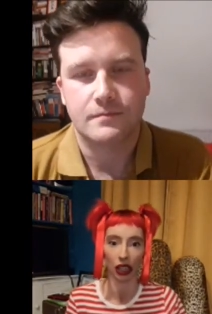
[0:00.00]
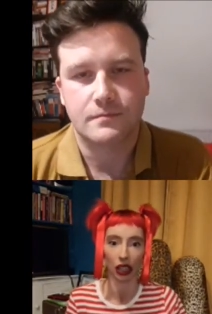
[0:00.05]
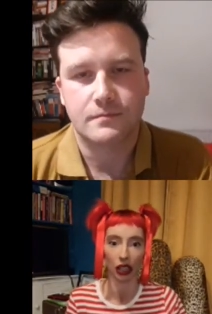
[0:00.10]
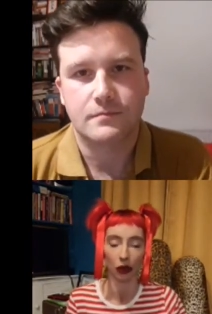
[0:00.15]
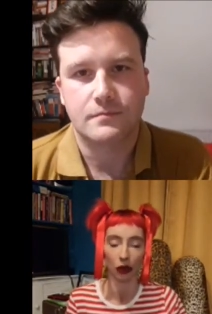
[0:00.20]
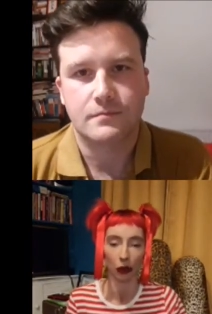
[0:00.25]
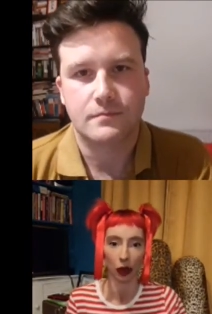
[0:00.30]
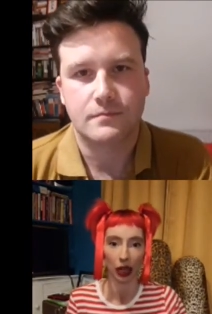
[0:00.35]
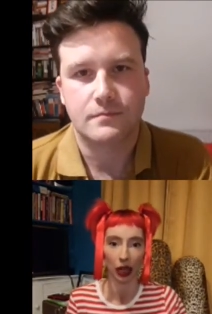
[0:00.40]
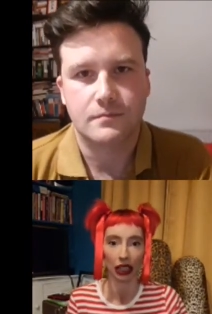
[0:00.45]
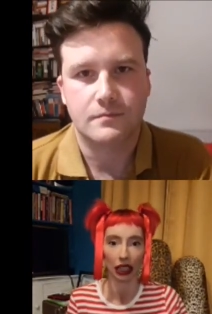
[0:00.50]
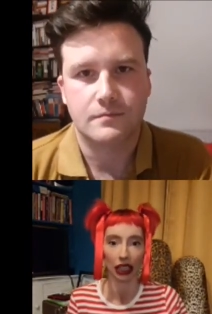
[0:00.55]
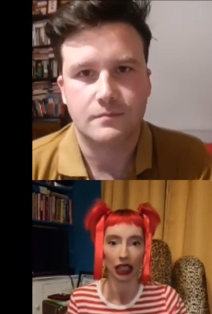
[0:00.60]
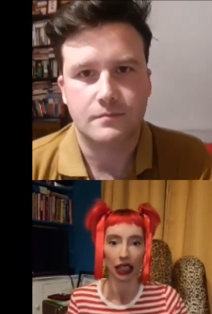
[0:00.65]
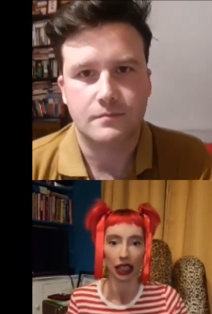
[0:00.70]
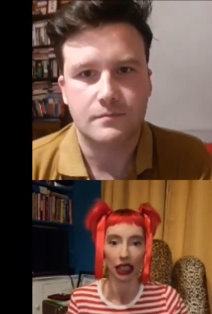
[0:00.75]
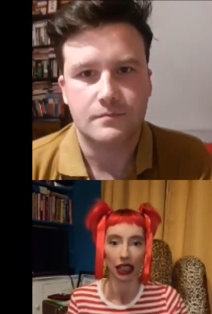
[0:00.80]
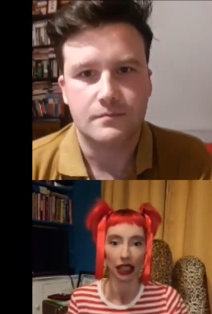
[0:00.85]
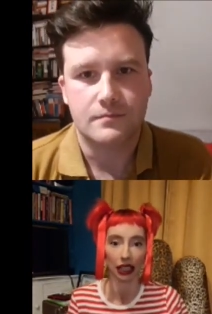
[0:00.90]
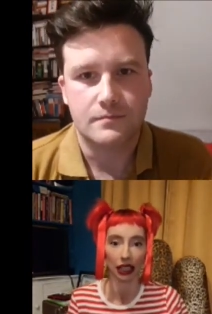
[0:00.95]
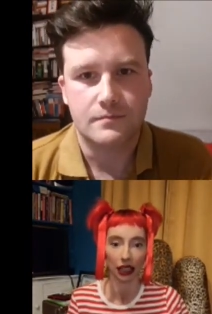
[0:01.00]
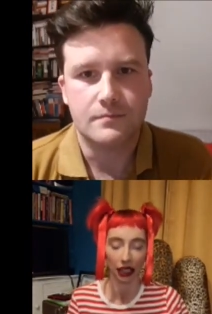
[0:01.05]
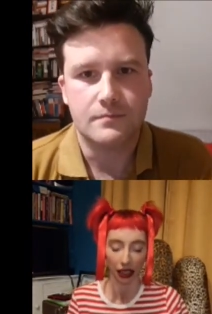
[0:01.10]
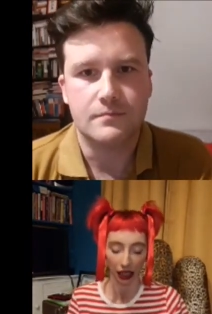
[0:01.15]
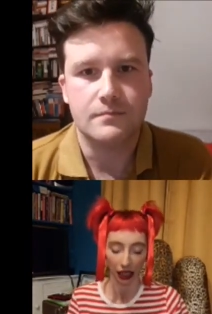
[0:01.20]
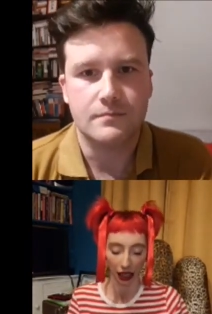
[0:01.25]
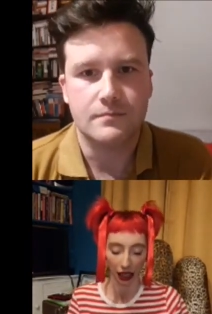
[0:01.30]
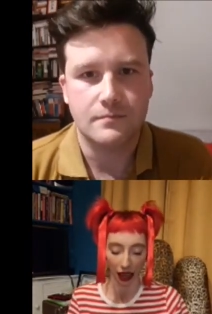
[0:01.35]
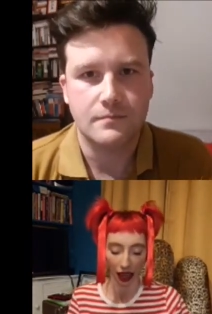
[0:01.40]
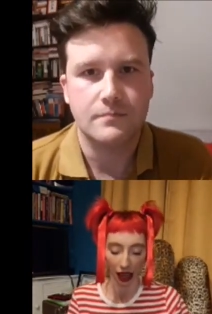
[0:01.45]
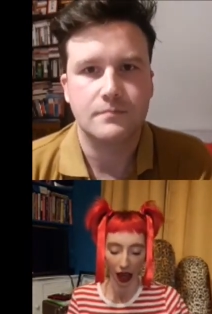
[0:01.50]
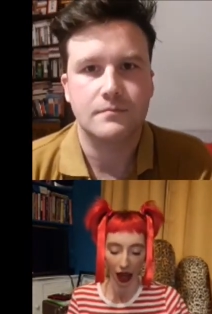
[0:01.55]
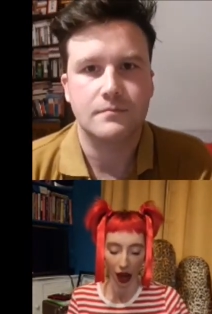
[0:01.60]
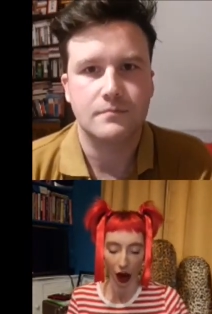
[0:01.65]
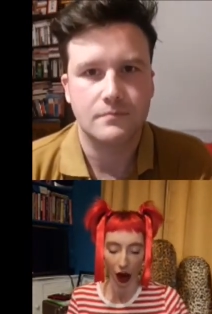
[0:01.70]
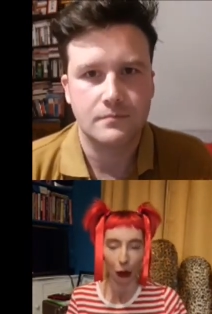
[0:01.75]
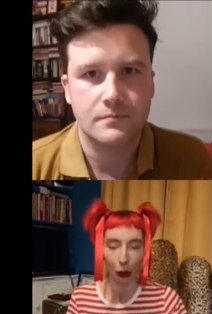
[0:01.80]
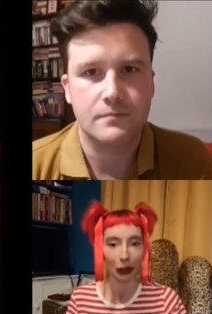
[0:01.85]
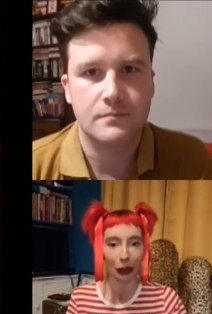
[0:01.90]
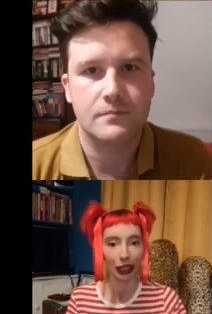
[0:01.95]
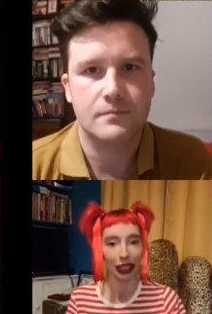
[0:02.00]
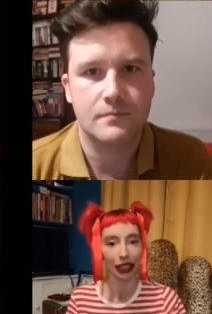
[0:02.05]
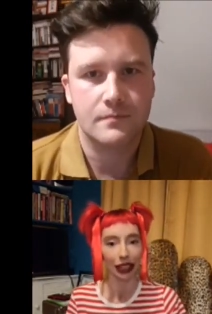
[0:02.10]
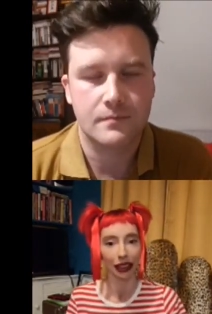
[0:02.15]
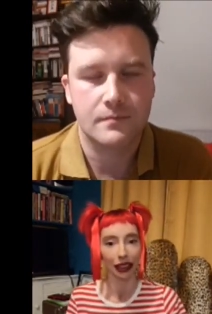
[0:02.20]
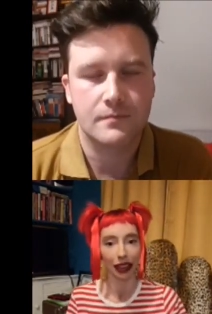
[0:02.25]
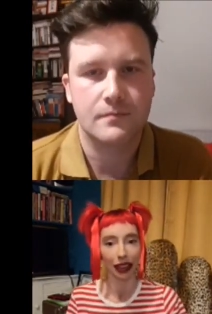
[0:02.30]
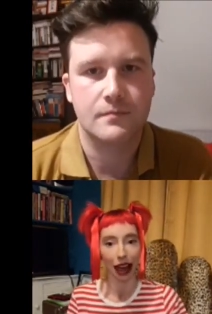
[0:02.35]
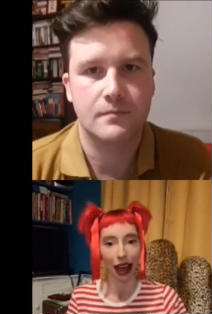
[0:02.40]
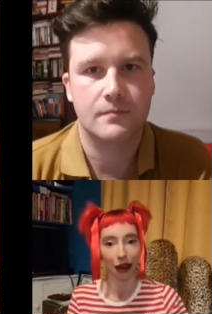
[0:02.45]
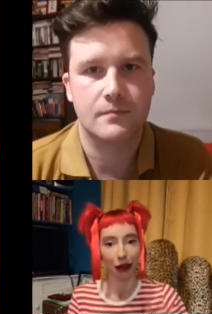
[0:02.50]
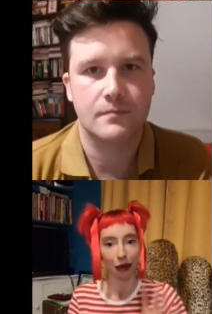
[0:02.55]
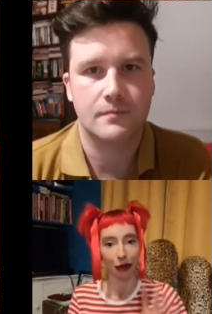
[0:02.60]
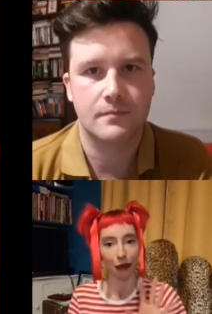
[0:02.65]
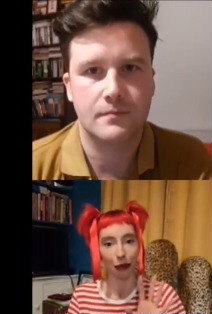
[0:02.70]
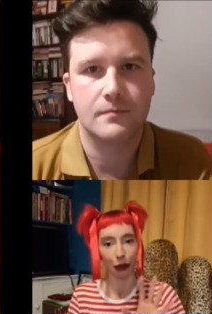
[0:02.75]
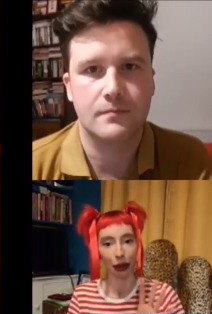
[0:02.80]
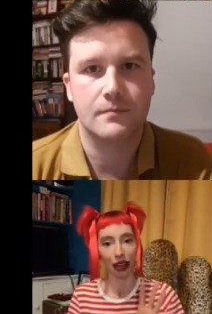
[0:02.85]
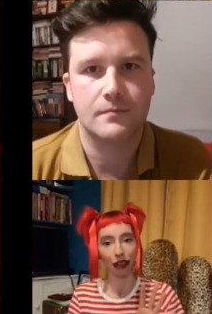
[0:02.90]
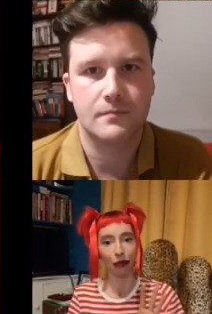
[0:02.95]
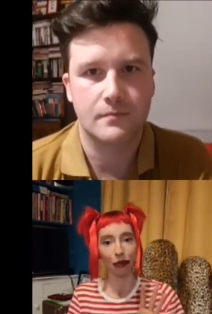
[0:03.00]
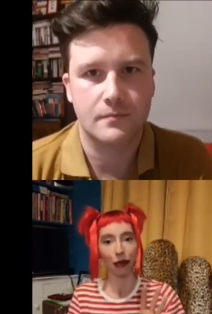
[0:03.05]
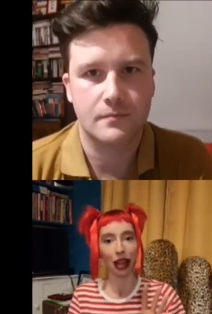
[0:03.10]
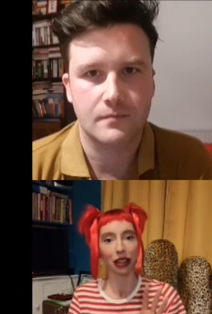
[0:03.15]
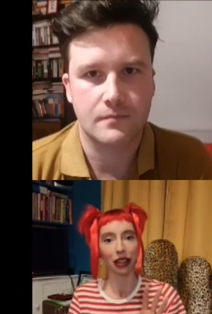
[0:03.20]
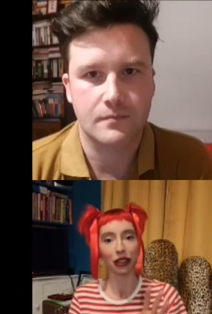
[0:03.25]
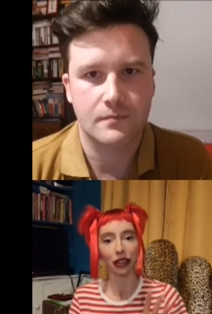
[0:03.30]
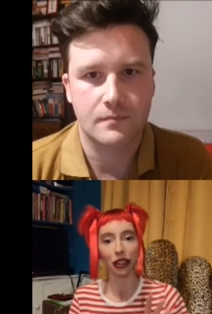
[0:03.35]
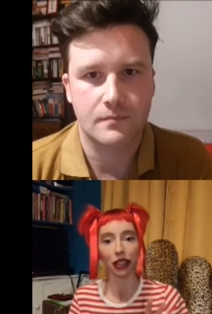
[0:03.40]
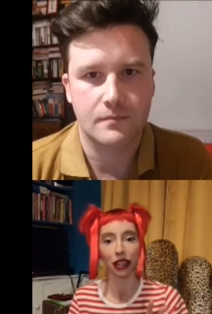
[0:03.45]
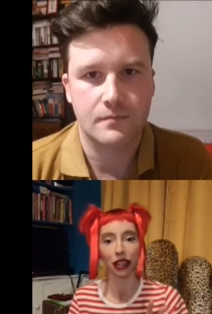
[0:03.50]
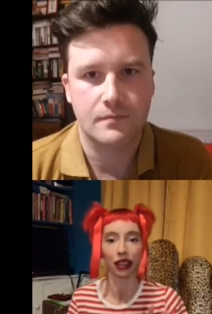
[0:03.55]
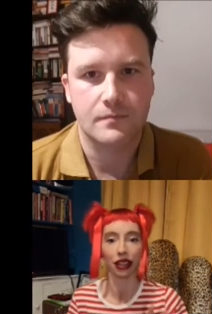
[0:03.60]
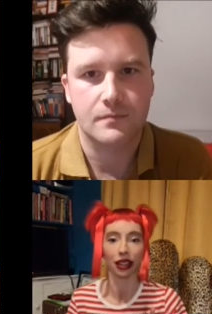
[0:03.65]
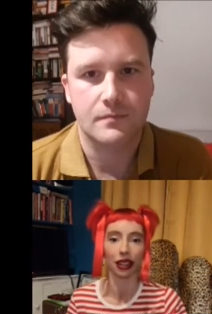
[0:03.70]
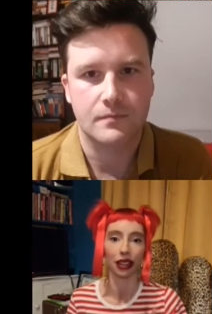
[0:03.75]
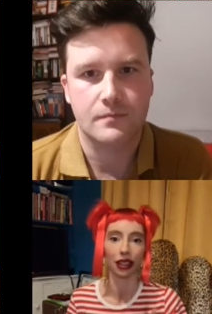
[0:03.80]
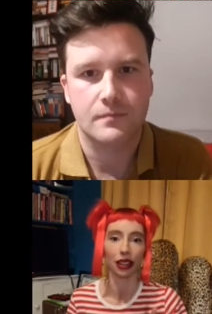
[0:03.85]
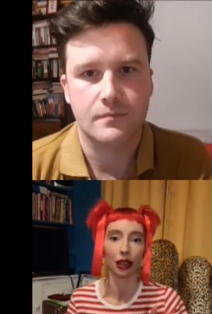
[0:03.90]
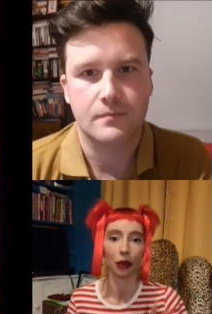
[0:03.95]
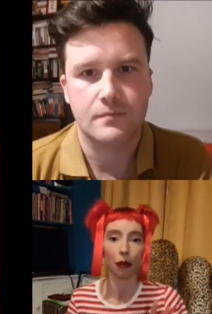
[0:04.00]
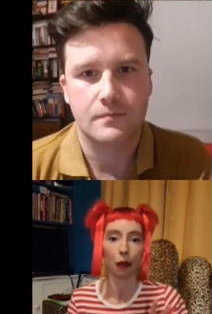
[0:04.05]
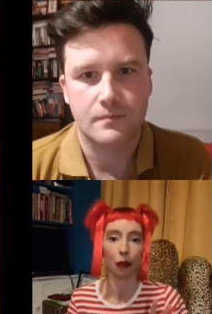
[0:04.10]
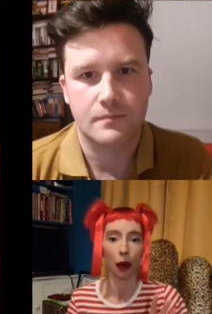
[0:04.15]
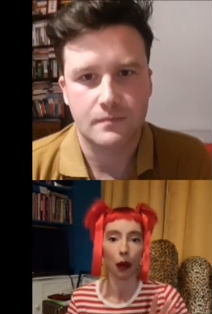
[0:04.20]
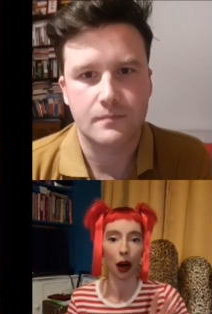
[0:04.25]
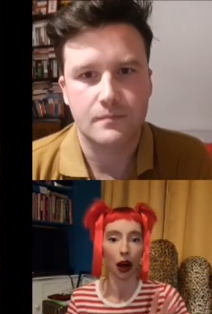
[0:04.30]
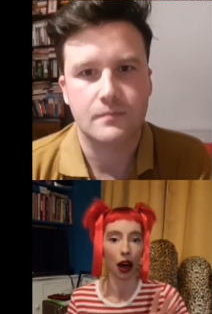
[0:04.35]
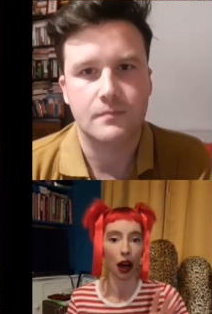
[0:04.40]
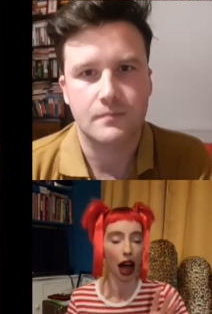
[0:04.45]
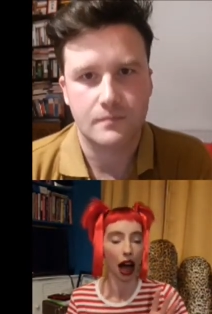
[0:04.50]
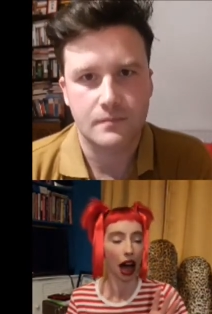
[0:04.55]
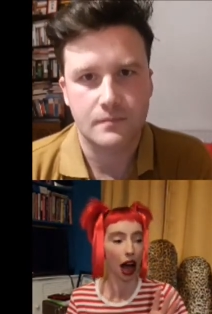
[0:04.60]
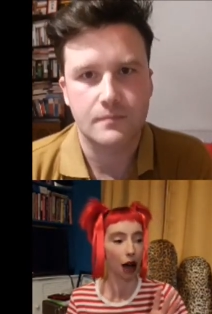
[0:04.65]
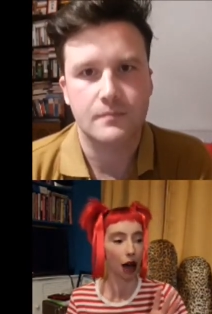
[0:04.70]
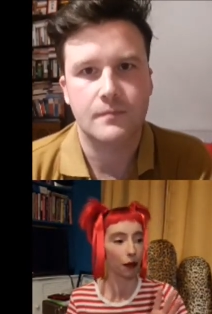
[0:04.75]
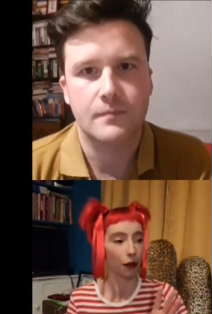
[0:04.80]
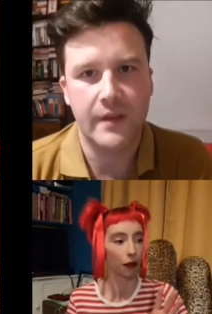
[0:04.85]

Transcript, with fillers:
Speaker 1: really only in there in brief mentions, but yeah.